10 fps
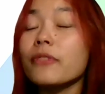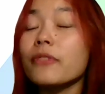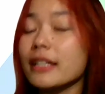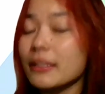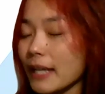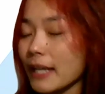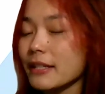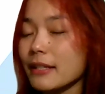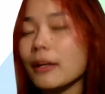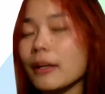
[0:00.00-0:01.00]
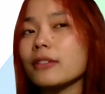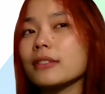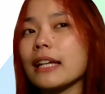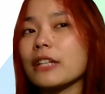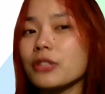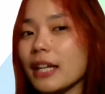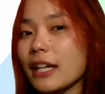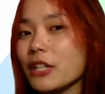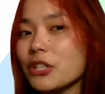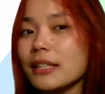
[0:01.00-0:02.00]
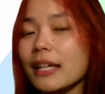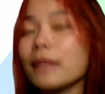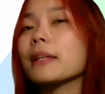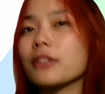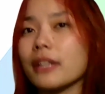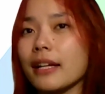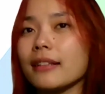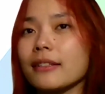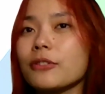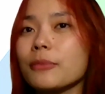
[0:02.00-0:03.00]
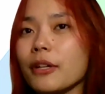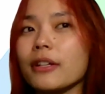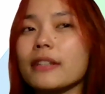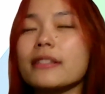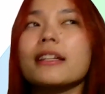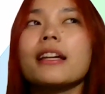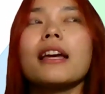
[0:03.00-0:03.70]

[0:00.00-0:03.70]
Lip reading: very passionate about education and mental health, to be honest.